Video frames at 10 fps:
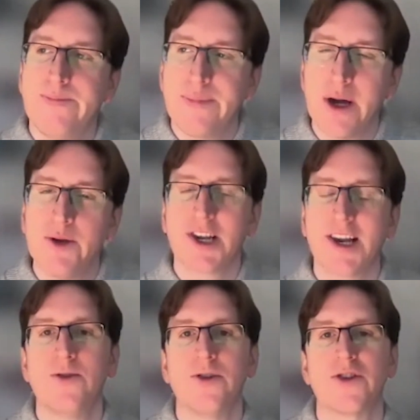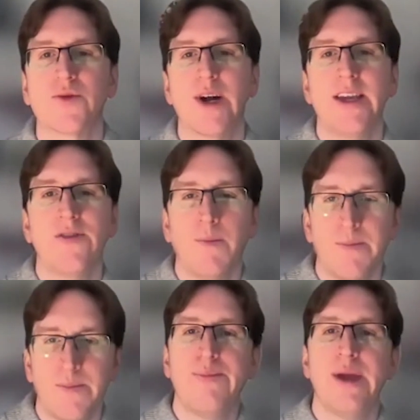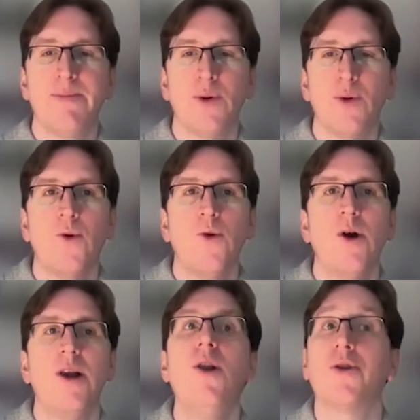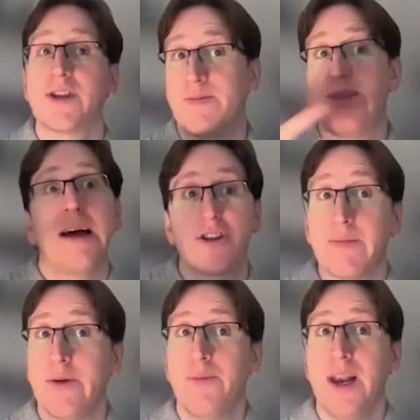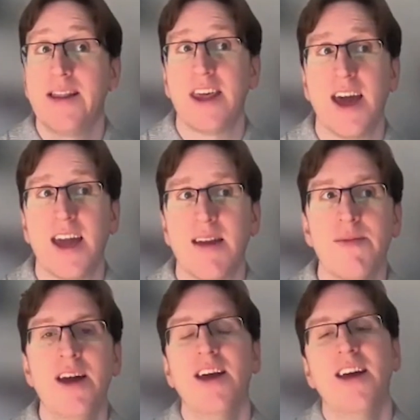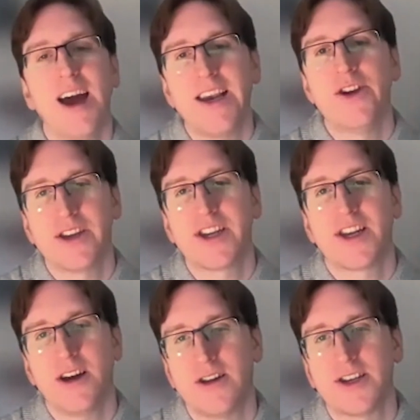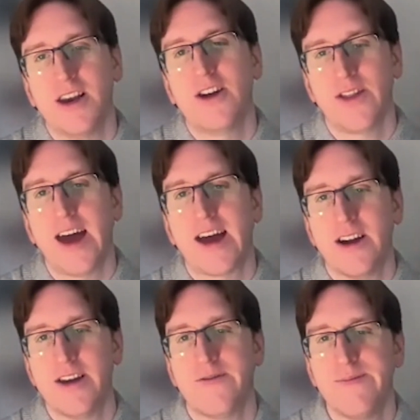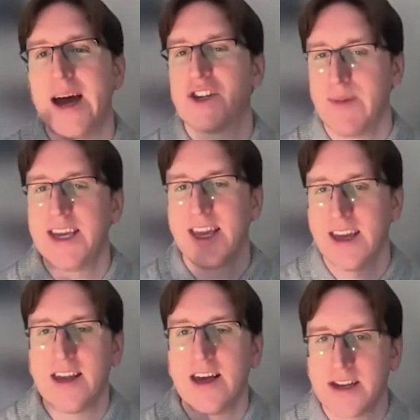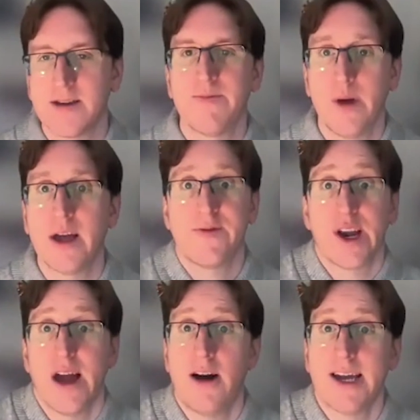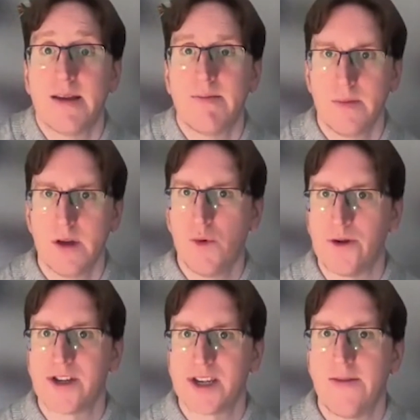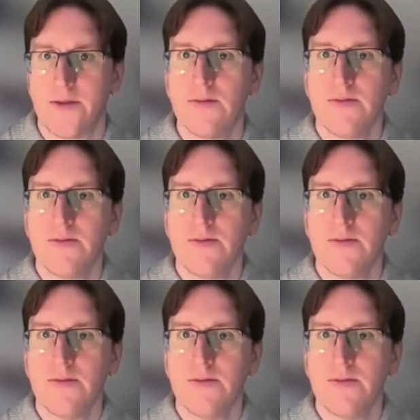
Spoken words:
post-launch where you've got people, lots of thousands of people playing the game, and you can start to look at that kind of matchmaking at a very high quant level.